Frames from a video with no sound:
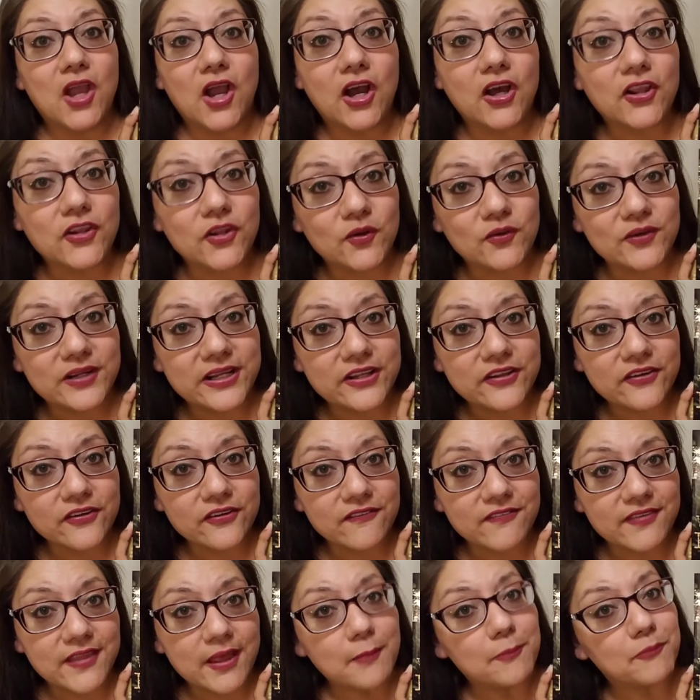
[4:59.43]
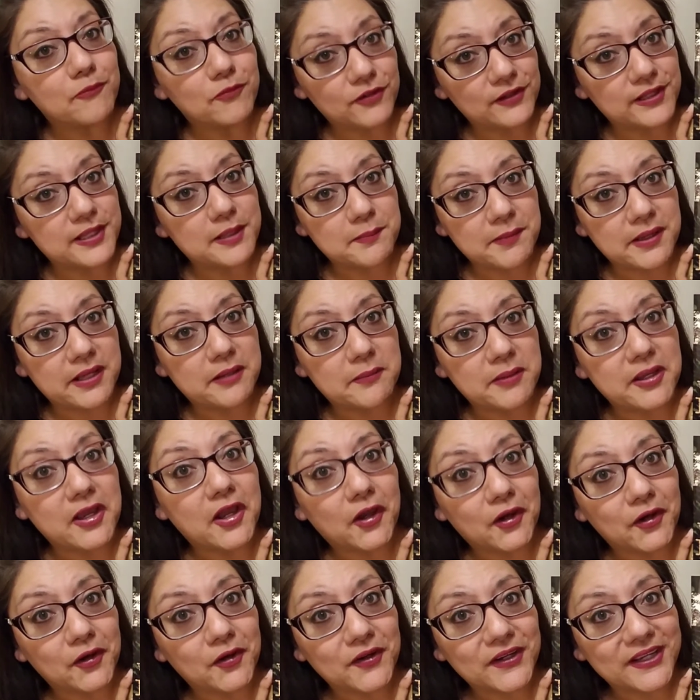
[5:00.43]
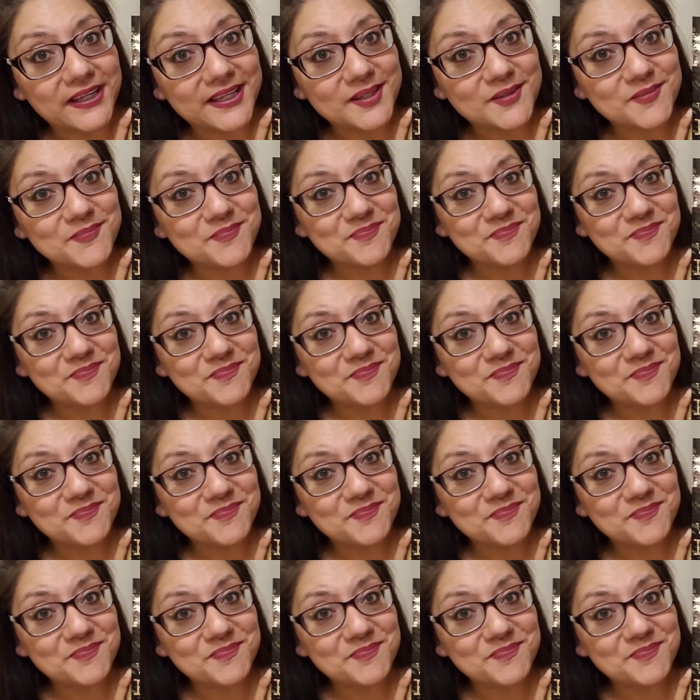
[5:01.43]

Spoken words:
although neither of them really made me hungry.